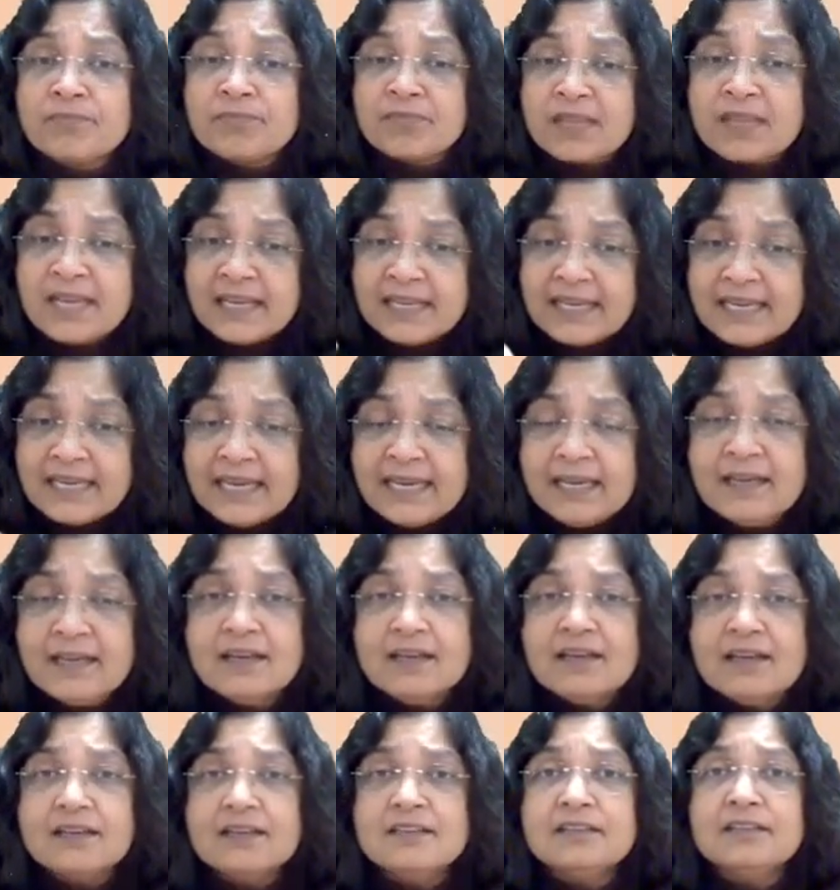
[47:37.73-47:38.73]

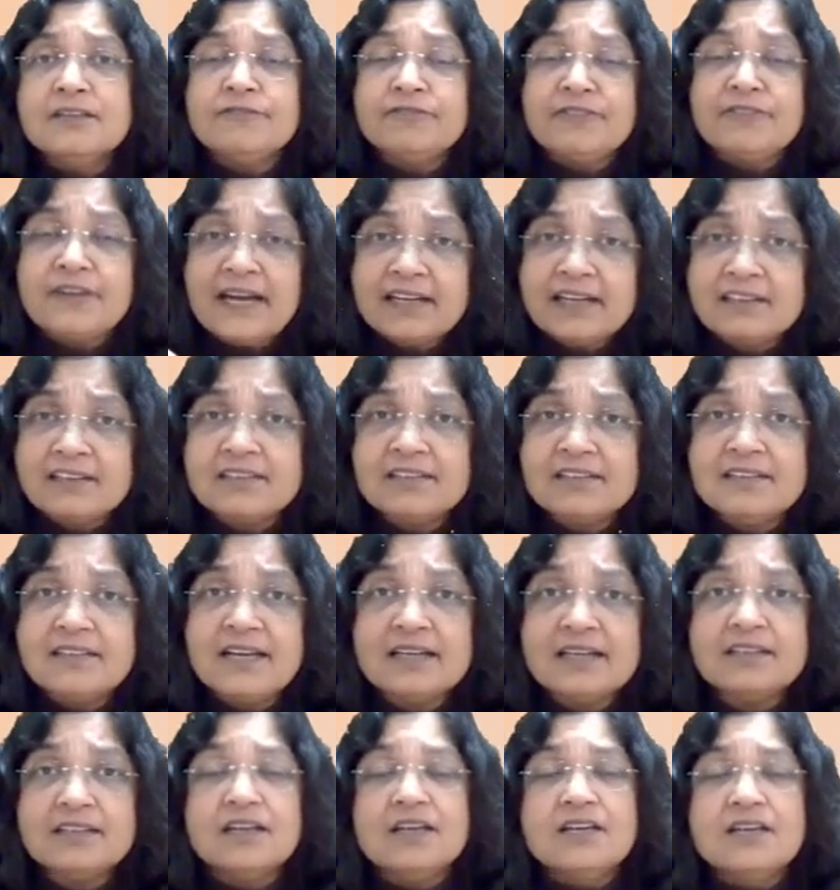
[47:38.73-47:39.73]
thinking the fact
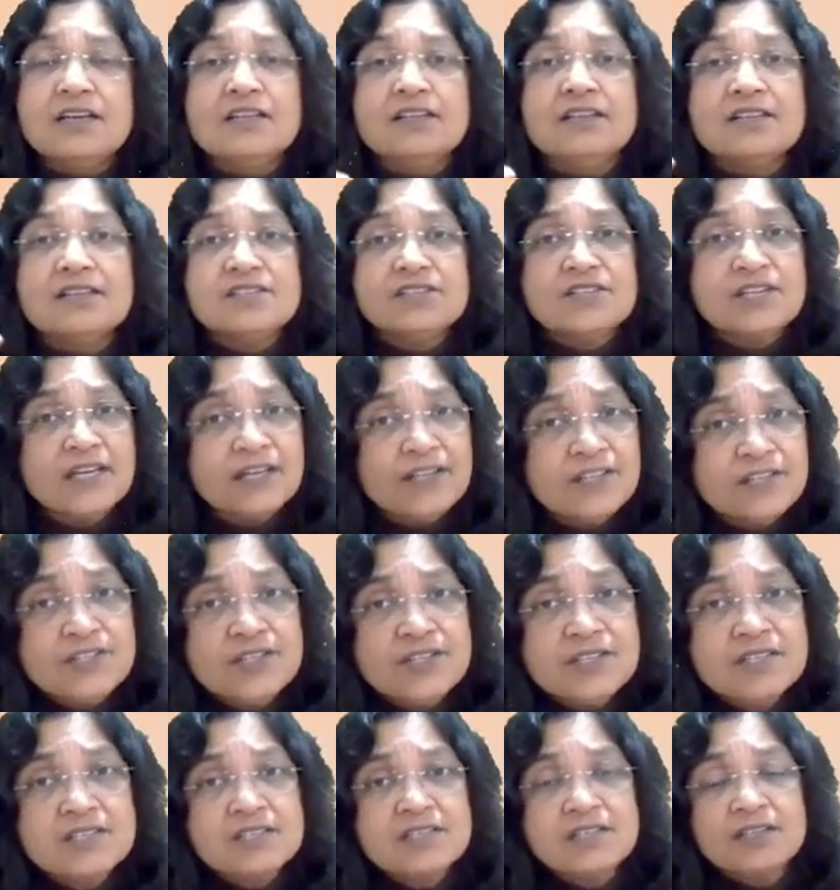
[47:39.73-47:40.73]
that the
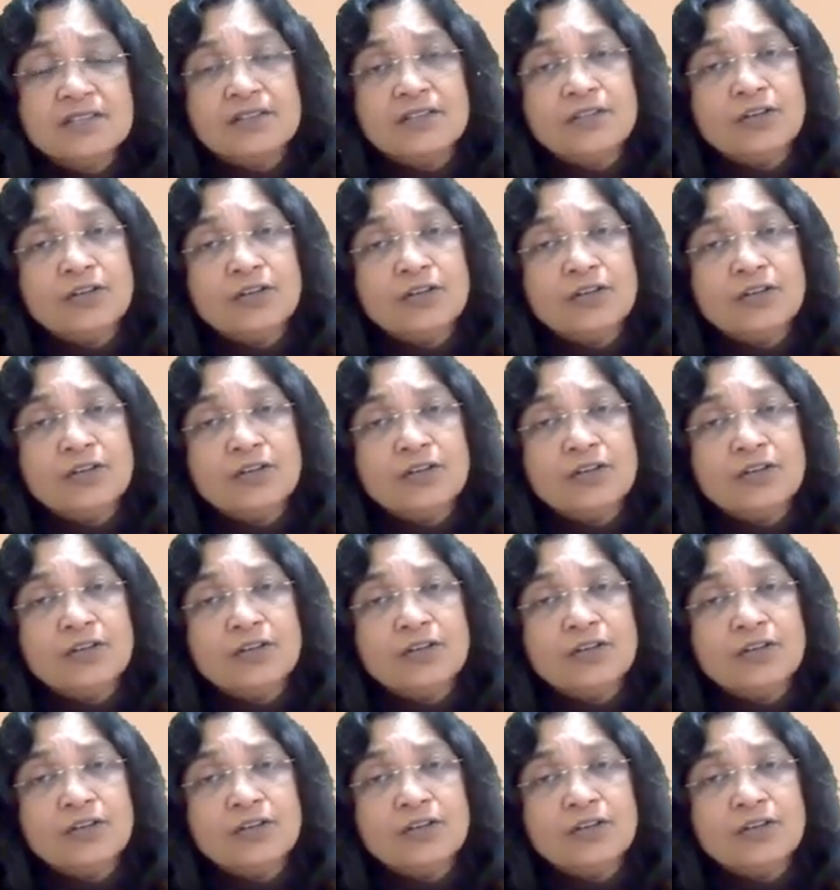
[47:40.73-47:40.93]
strategies,